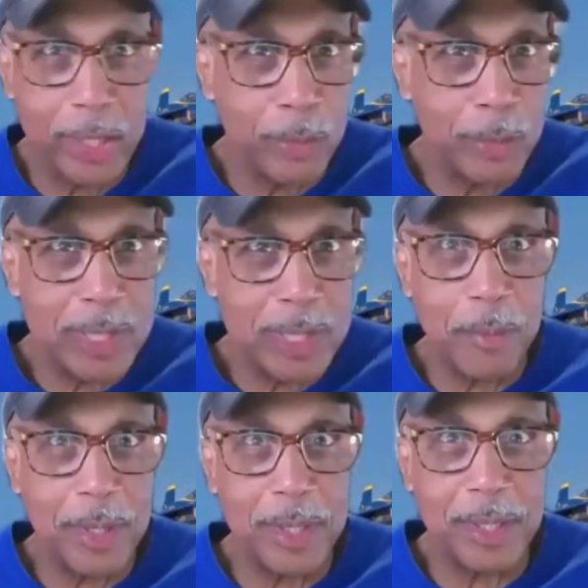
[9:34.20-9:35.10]
they're arguing
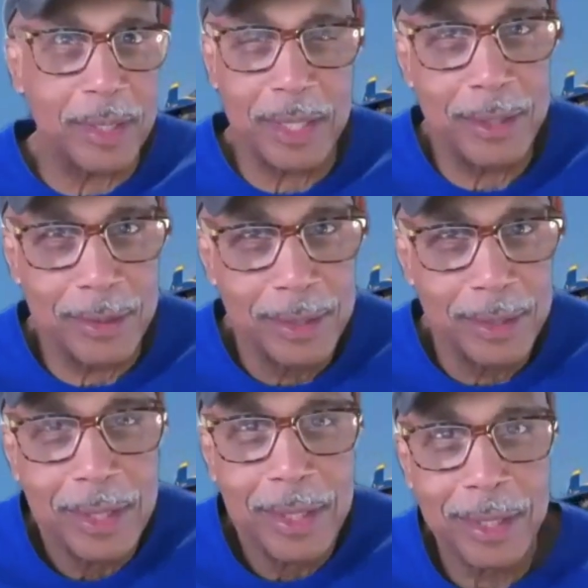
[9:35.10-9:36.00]
with somebody you
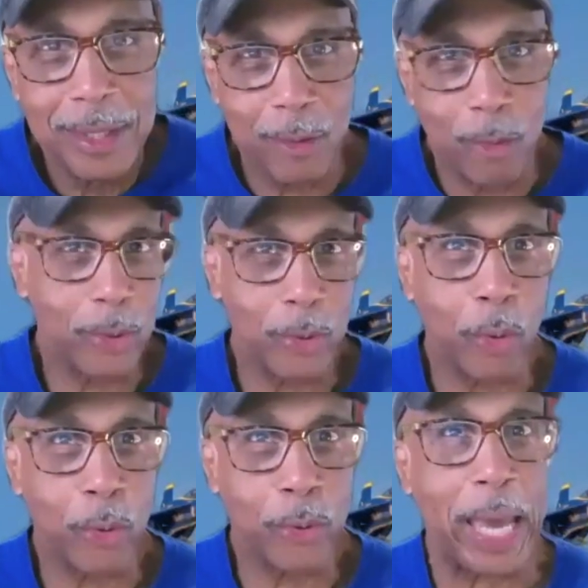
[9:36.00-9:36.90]
know
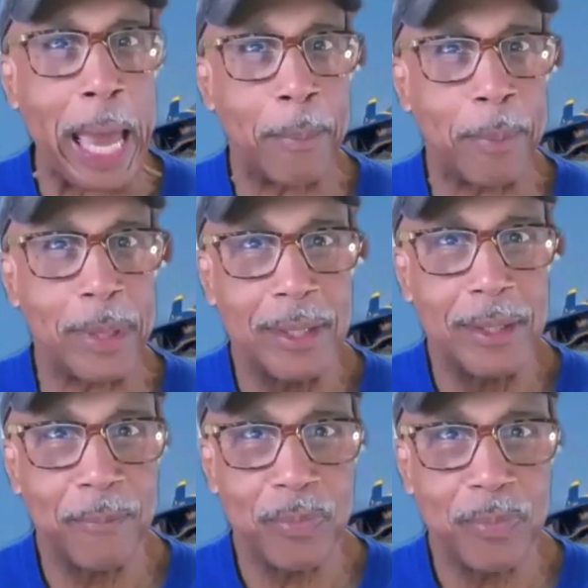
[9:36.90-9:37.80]
or or they're
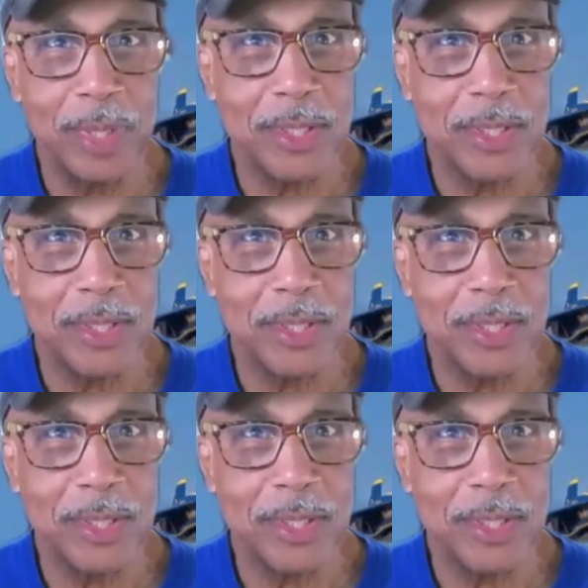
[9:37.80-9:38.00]
happy